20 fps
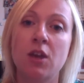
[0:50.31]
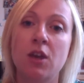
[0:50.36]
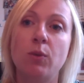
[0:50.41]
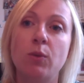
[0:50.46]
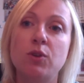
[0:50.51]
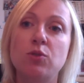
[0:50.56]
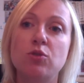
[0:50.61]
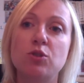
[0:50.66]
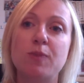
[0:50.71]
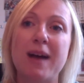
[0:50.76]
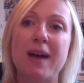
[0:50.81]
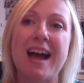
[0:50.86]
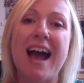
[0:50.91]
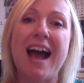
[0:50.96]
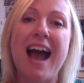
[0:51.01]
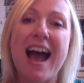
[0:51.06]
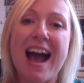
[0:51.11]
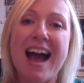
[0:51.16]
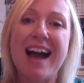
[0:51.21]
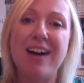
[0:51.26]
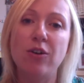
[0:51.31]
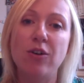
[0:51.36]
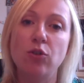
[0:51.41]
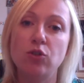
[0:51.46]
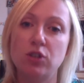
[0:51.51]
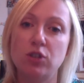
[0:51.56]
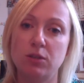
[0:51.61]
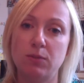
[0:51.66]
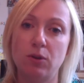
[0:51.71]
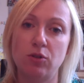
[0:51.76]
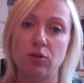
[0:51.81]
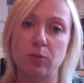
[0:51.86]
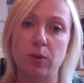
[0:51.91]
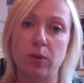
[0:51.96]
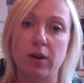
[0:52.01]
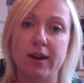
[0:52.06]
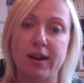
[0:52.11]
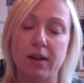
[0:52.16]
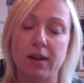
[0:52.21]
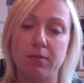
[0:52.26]
We talked about how to
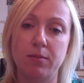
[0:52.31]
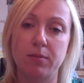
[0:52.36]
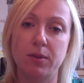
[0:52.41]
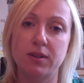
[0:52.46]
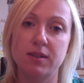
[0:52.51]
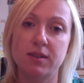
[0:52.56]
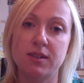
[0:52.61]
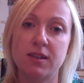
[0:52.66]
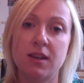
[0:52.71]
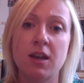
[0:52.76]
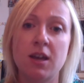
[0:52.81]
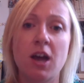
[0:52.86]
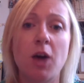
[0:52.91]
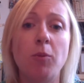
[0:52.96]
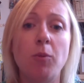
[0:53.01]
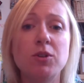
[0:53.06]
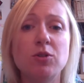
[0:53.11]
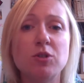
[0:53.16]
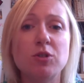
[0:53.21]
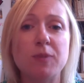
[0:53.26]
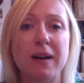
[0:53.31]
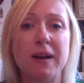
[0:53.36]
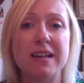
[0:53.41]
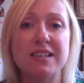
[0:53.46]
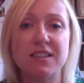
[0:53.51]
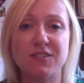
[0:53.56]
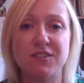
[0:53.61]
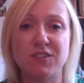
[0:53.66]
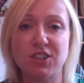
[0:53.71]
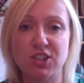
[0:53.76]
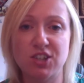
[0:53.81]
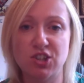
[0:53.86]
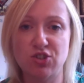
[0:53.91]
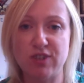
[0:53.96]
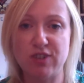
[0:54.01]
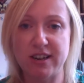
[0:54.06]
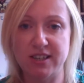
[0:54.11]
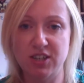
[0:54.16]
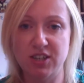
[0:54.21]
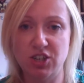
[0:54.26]
multiply numbers and we talked about different
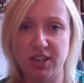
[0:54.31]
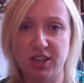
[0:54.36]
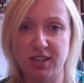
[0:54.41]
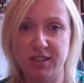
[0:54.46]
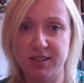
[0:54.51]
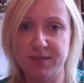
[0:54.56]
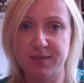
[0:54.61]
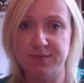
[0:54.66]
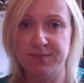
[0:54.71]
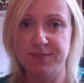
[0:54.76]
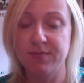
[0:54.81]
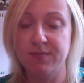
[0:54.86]
strategies.